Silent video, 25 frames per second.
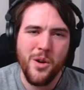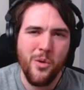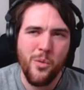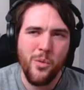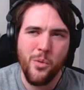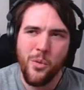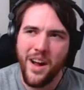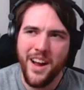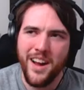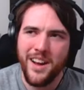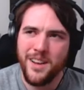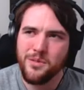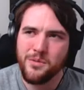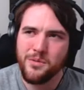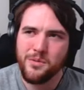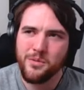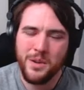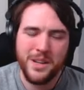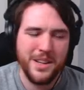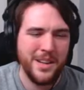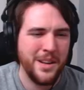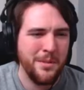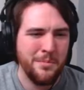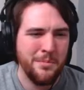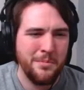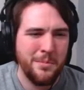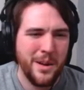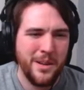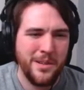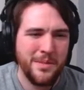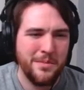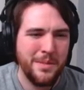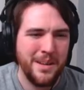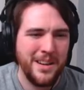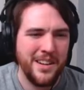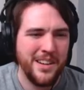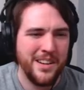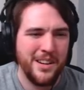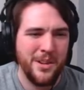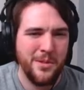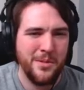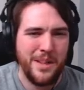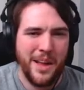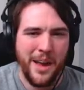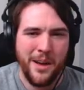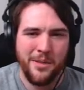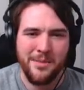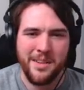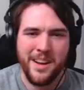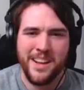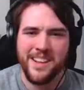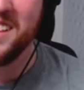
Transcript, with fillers: why. What compelled me to do that? When I